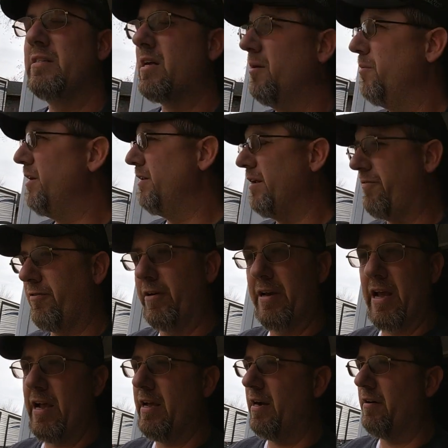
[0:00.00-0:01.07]
It's gonna be a
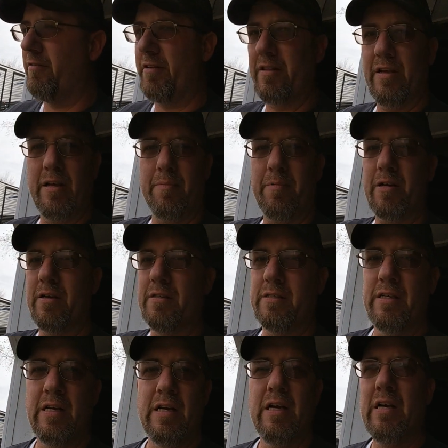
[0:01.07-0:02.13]
different day and everything,
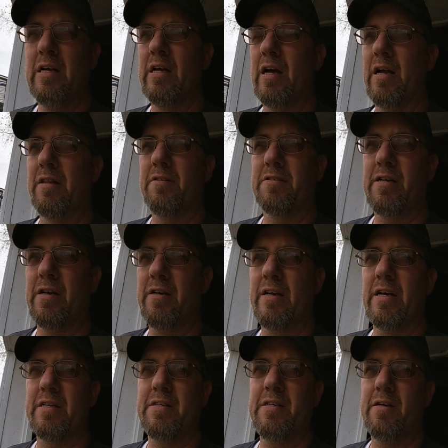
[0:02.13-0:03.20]
because they're
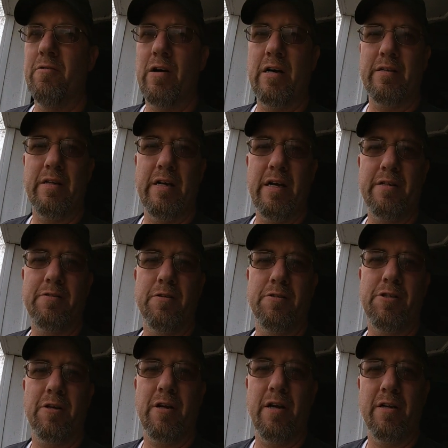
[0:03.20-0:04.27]
sending that seal out today, so
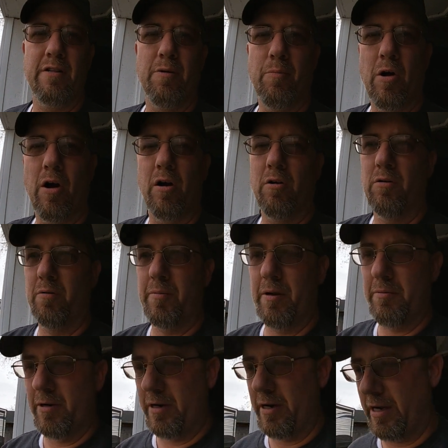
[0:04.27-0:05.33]
I should get it tomorrow or
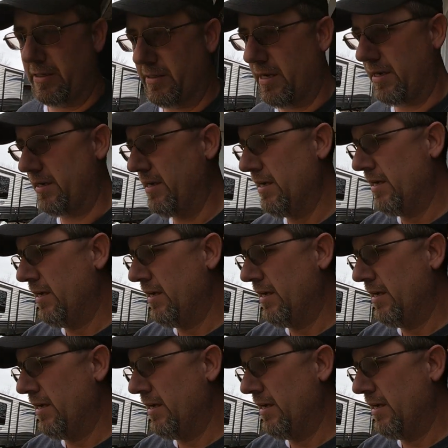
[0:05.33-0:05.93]
maybe the next day.